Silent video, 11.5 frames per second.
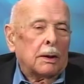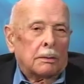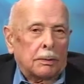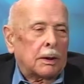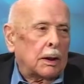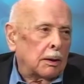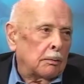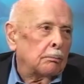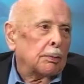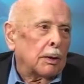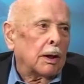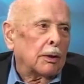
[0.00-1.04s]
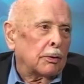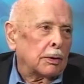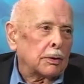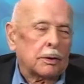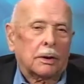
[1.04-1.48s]
became part of
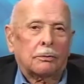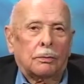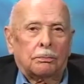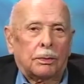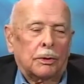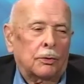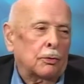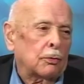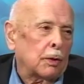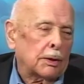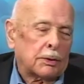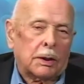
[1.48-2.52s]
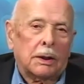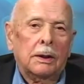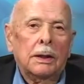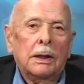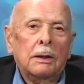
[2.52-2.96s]
this Purdue Kresge.
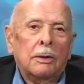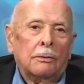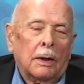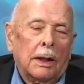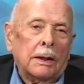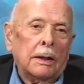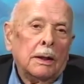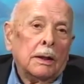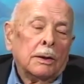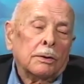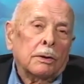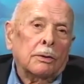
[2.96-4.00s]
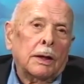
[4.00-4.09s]
Right. So